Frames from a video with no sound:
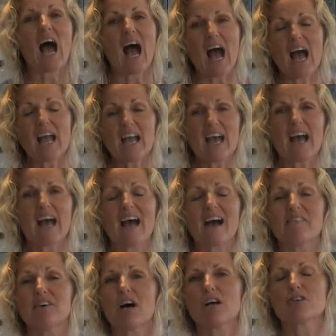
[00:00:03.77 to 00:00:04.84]
I
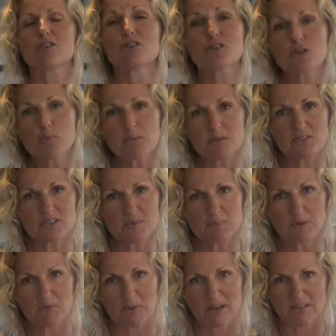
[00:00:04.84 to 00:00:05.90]
have a super
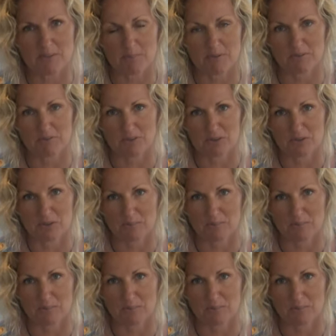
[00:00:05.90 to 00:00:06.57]
simple recipe for you